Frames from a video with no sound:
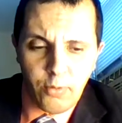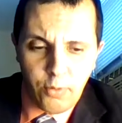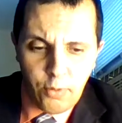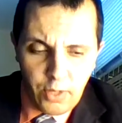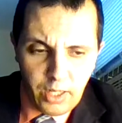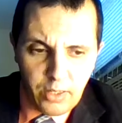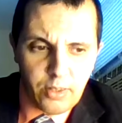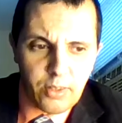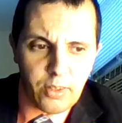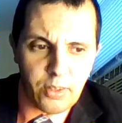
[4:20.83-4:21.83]
forget
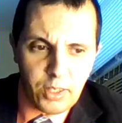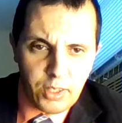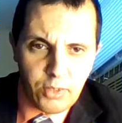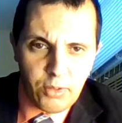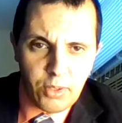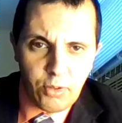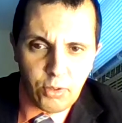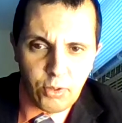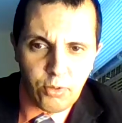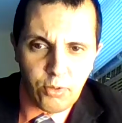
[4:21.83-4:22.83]
that there is
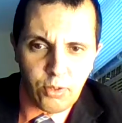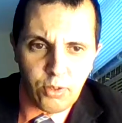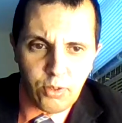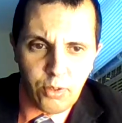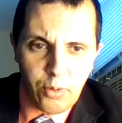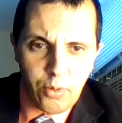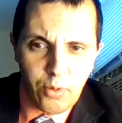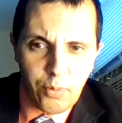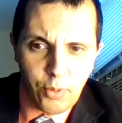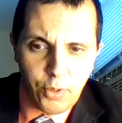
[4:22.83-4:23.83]
also a
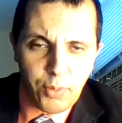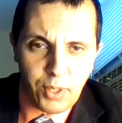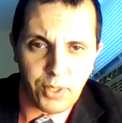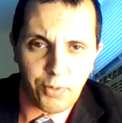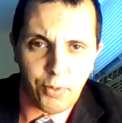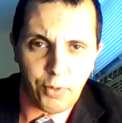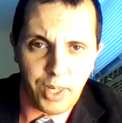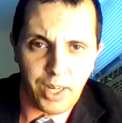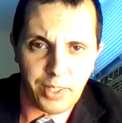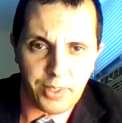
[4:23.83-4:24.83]
perspective of
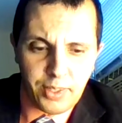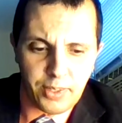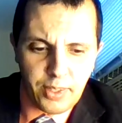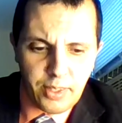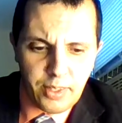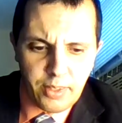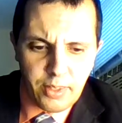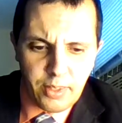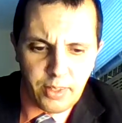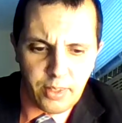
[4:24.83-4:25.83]
realities, and
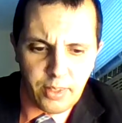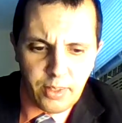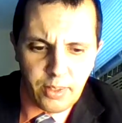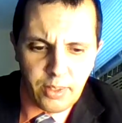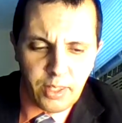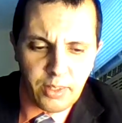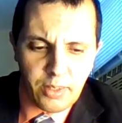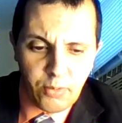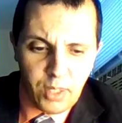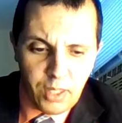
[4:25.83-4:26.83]

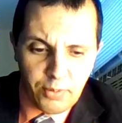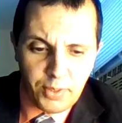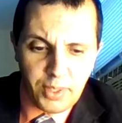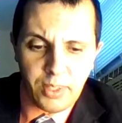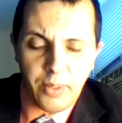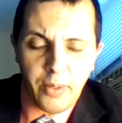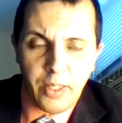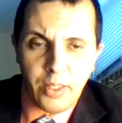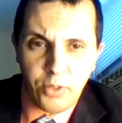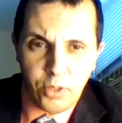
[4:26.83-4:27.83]
that we have seen
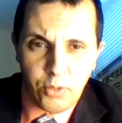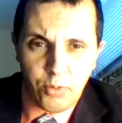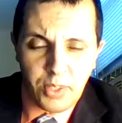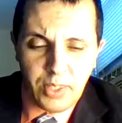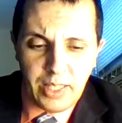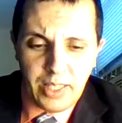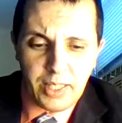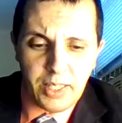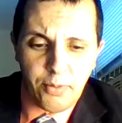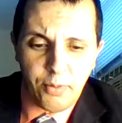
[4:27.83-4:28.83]
just recently
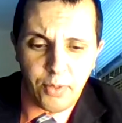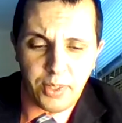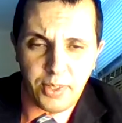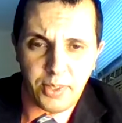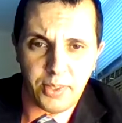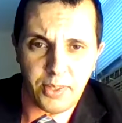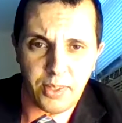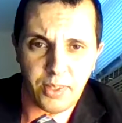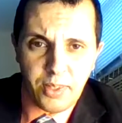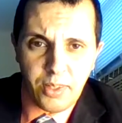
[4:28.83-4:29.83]
differences
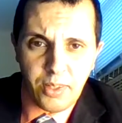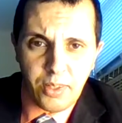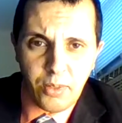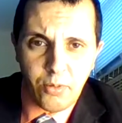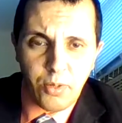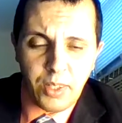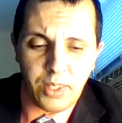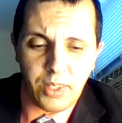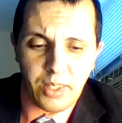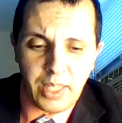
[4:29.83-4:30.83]

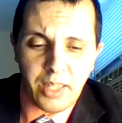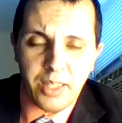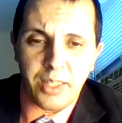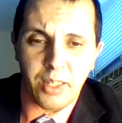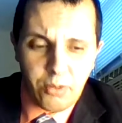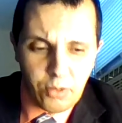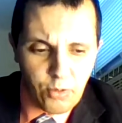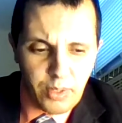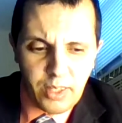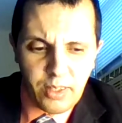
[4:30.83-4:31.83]
with Canada on
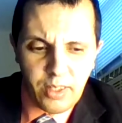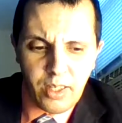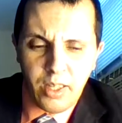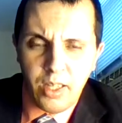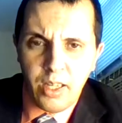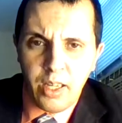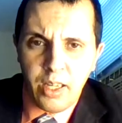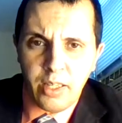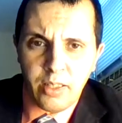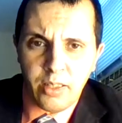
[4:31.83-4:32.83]
trade
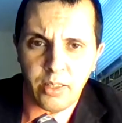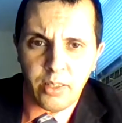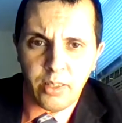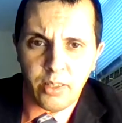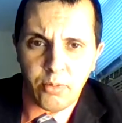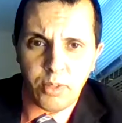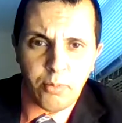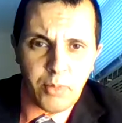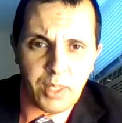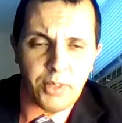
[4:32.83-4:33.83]
and with
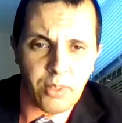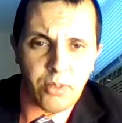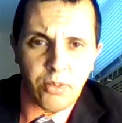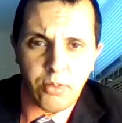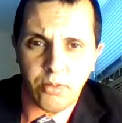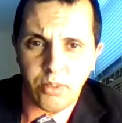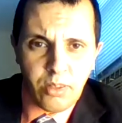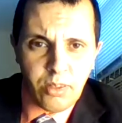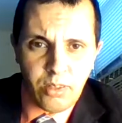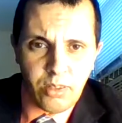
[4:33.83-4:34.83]
Mexico
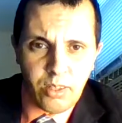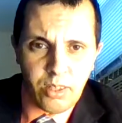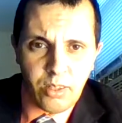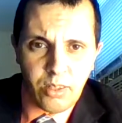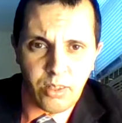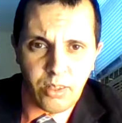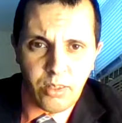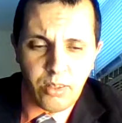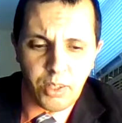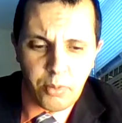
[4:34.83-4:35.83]

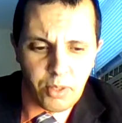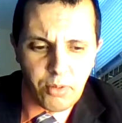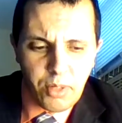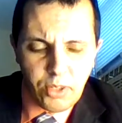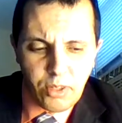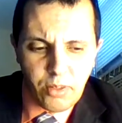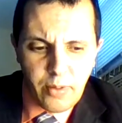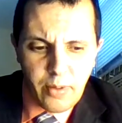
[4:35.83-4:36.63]
on immigration.